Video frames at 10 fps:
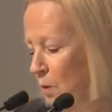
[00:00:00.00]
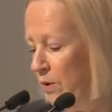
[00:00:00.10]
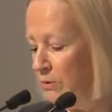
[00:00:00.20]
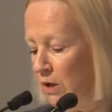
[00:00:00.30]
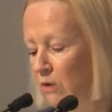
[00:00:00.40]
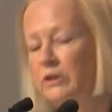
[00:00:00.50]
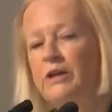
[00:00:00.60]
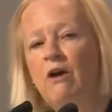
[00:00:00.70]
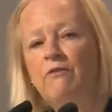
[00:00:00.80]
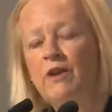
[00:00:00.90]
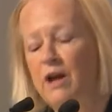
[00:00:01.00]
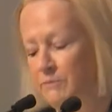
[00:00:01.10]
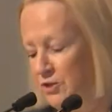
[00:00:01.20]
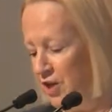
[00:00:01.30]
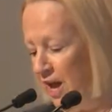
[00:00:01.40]
We will only
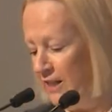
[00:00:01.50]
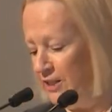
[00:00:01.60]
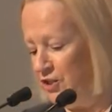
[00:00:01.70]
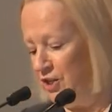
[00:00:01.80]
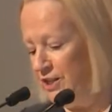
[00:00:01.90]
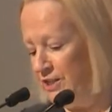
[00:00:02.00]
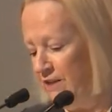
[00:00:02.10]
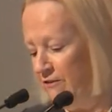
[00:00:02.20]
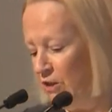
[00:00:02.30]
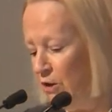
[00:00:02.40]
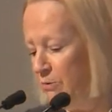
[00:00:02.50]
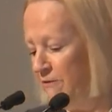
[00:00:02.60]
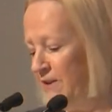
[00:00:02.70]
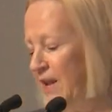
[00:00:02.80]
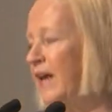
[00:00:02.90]
overcome the challenges if global
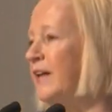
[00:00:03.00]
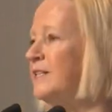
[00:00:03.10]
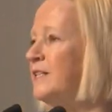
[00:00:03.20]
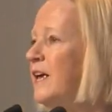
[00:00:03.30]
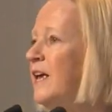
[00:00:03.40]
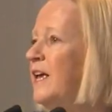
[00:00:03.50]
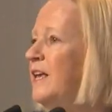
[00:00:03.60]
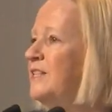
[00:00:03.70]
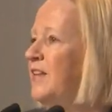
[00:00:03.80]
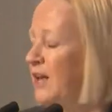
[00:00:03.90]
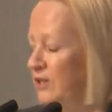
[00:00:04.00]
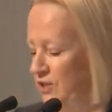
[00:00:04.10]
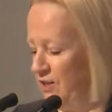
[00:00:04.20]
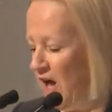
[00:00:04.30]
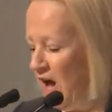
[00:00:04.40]
finance is held
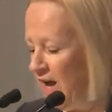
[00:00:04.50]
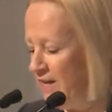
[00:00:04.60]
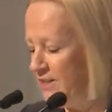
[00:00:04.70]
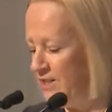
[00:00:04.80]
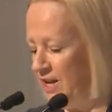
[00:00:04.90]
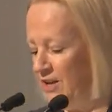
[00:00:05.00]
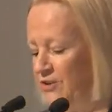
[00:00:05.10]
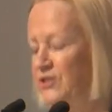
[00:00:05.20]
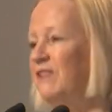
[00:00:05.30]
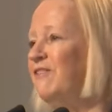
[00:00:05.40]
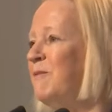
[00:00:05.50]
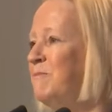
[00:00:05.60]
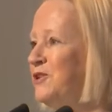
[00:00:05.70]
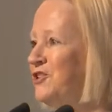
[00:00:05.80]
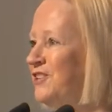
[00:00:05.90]
to the highest standards of
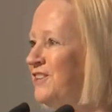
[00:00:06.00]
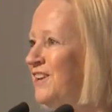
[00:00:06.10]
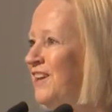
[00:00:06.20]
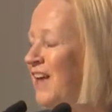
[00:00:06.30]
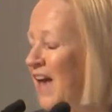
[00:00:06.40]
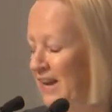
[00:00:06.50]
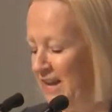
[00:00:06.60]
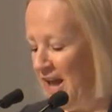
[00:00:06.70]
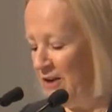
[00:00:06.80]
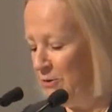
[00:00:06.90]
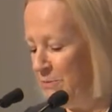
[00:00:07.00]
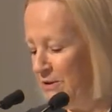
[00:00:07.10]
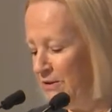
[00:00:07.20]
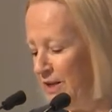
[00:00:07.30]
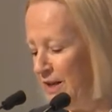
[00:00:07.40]
ambition and
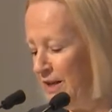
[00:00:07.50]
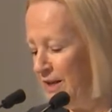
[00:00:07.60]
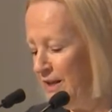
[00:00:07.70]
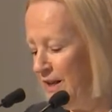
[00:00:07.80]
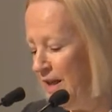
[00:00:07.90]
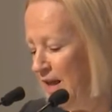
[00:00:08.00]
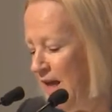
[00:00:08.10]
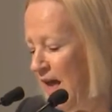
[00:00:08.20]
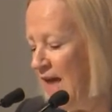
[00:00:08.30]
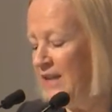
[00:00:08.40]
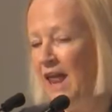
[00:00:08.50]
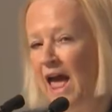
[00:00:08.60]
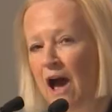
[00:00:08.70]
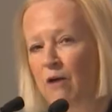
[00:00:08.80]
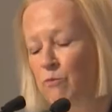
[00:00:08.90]
accountability. And
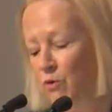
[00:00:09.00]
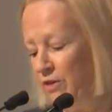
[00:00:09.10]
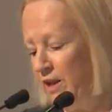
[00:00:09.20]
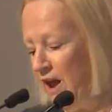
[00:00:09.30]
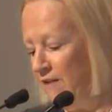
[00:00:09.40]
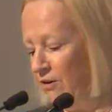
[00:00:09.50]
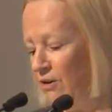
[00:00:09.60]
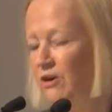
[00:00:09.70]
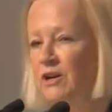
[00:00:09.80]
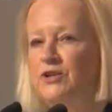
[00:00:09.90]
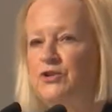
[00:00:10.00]
now, more than ever,